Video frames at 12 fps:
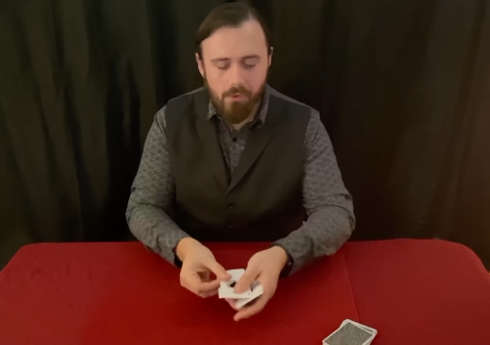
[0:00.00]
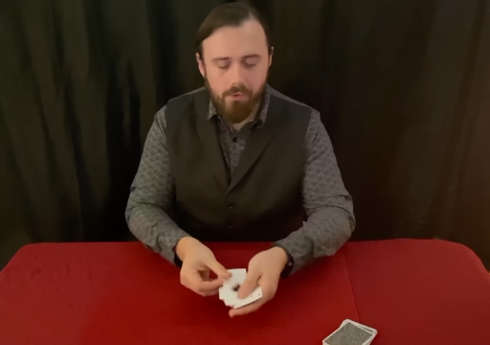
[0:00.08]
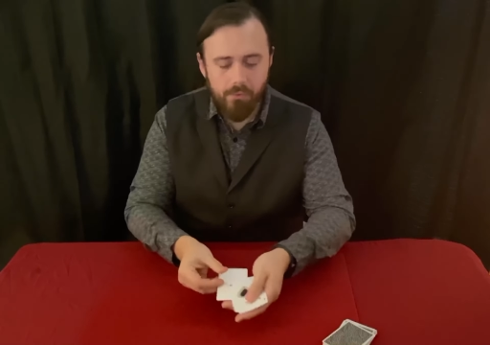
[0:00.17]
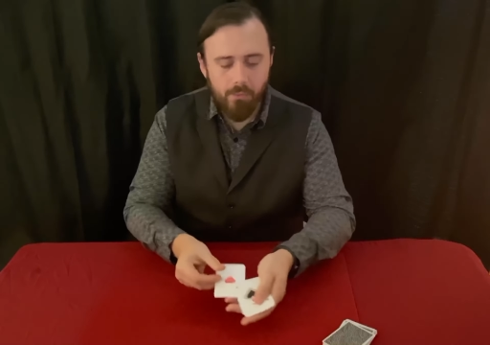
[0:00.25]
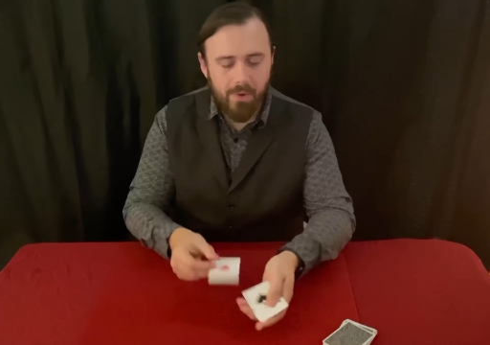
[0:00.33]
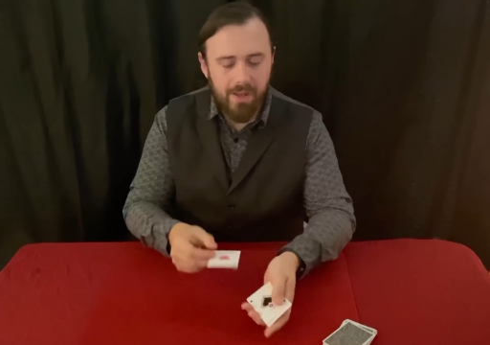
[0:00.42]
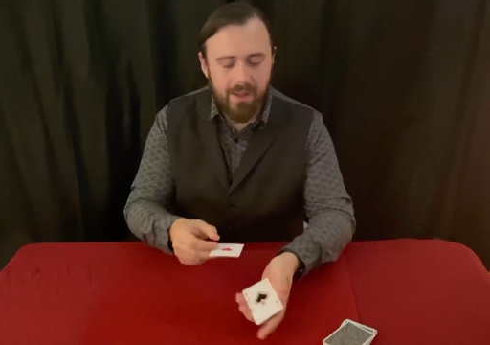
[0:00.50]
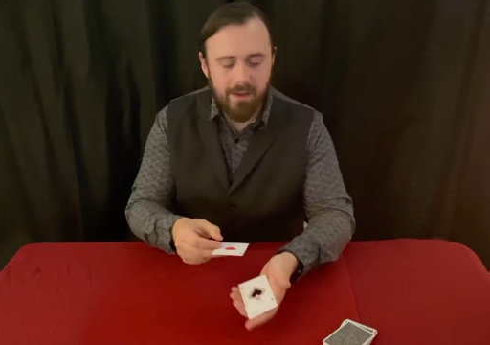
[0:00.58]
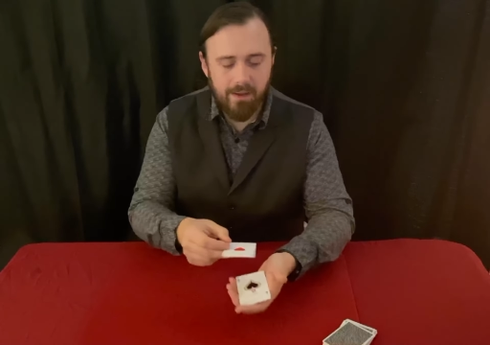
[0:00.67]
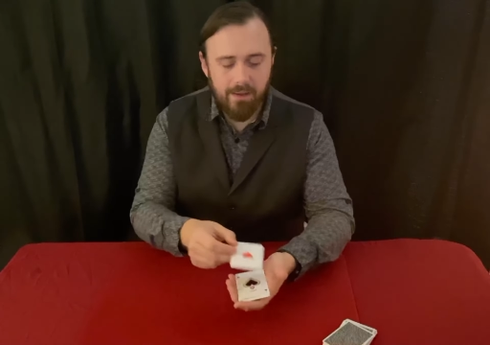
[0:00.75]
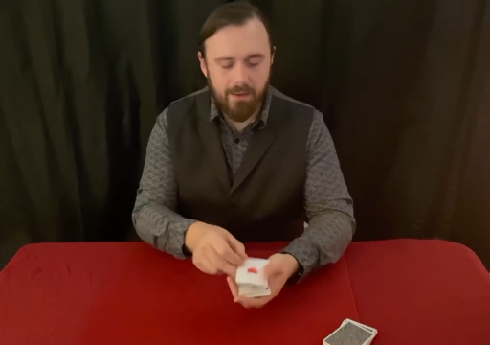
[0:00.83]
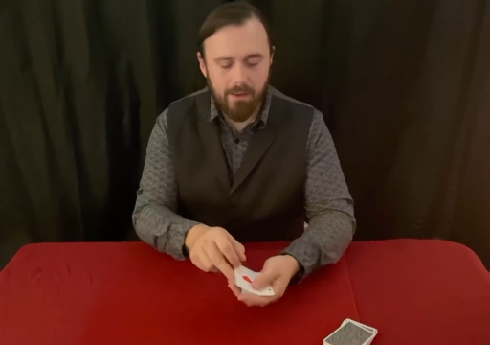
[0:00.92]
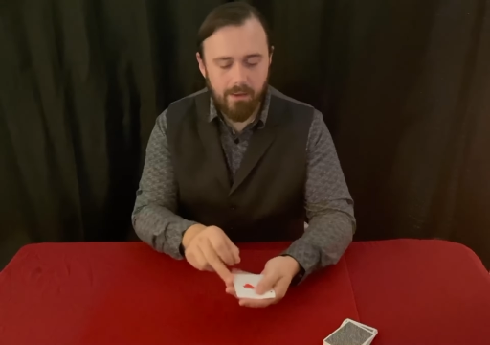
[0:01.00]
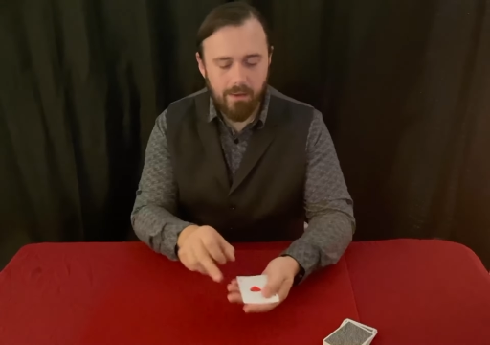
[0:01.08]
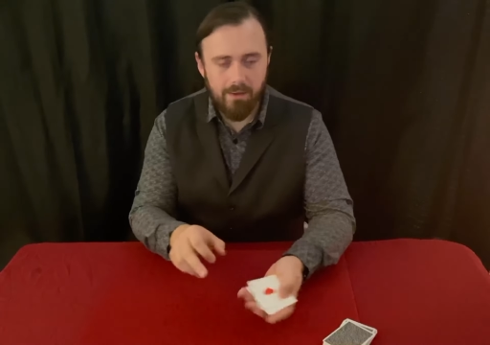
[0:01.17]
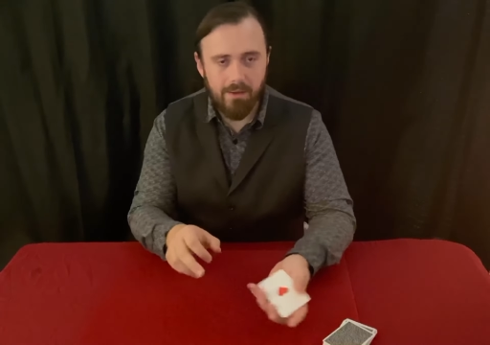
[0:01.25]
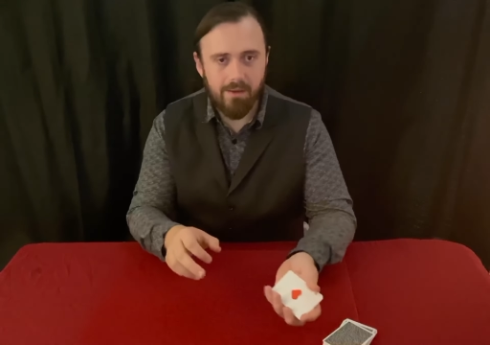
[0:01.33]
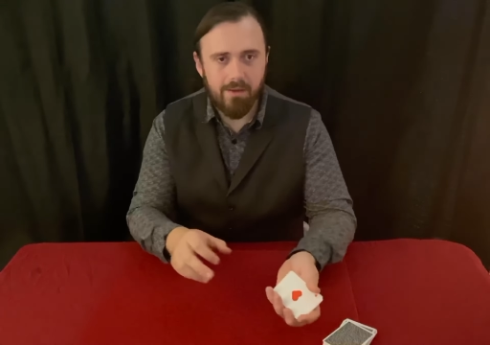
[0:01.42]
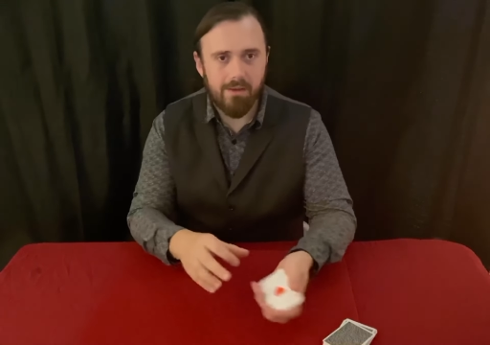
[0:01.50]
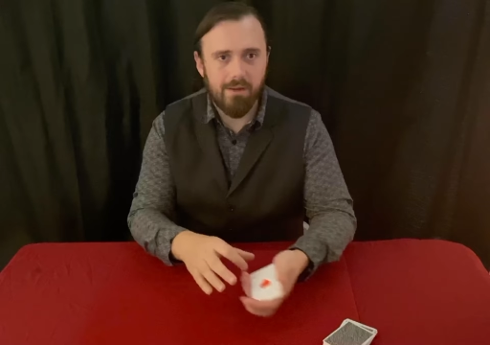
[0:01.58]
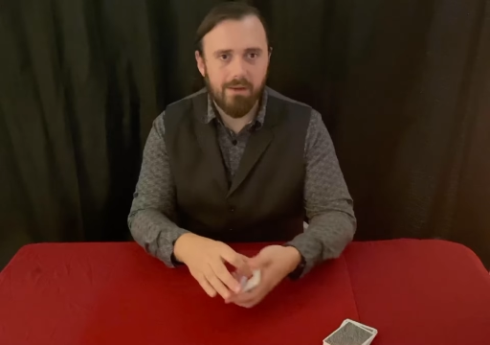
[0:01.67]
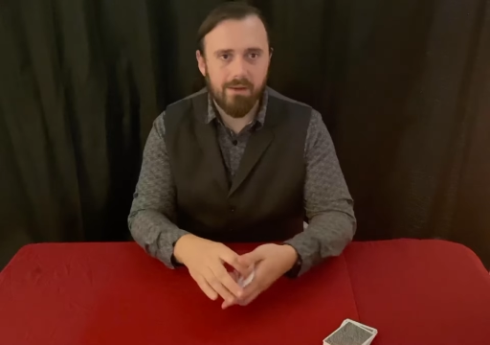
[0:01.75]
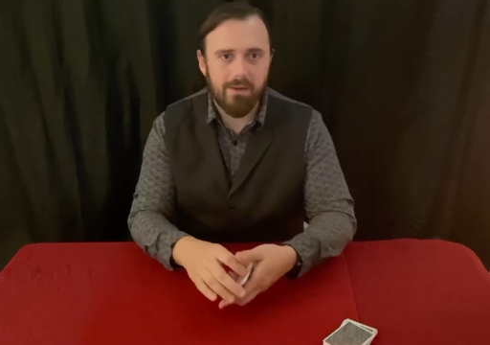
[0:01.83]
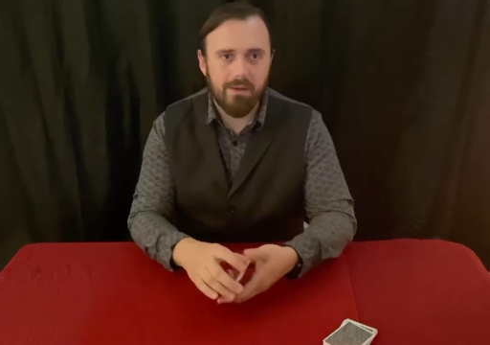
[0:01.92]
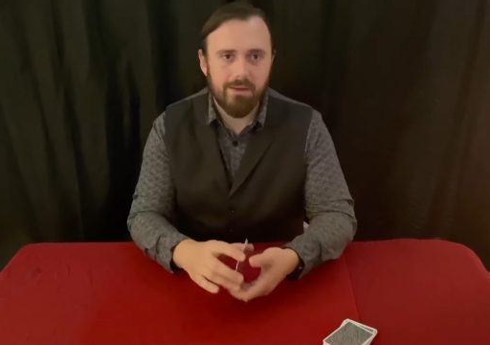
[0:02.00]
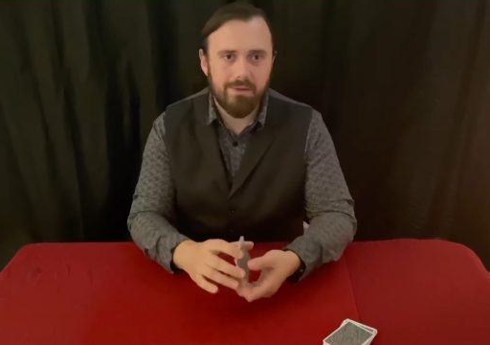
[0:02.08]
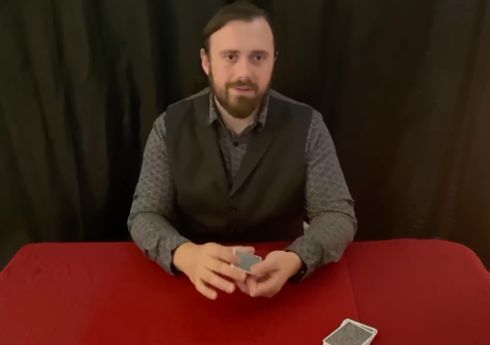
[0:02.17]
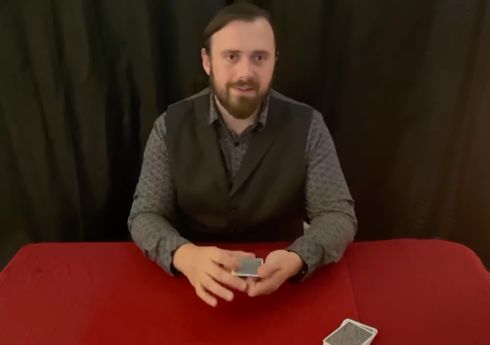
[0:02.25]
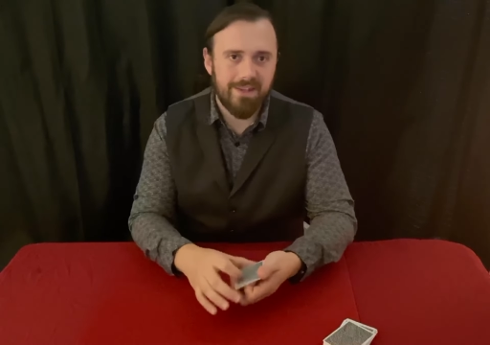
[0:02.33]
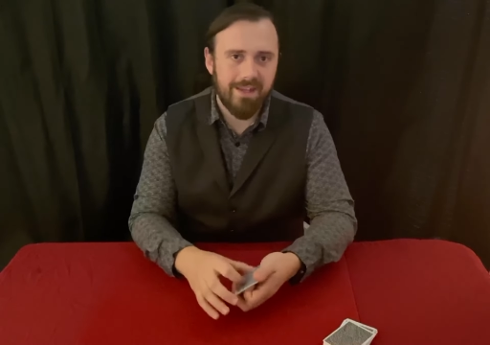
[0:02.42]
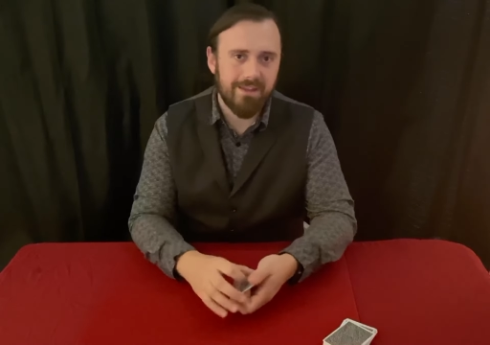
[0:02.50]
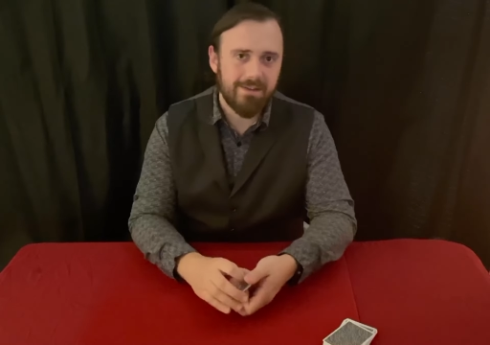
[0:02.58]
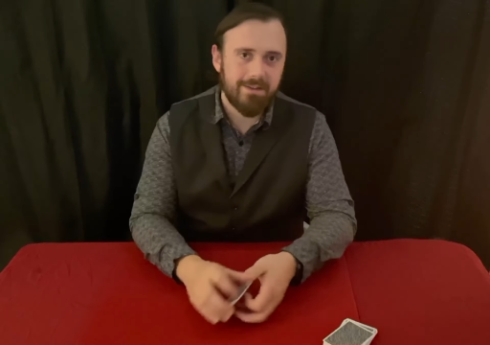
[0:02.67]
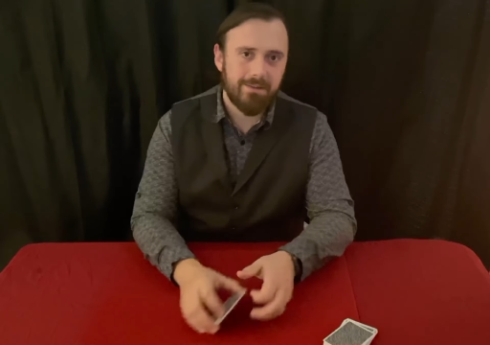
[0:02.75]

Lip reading: the way into the end.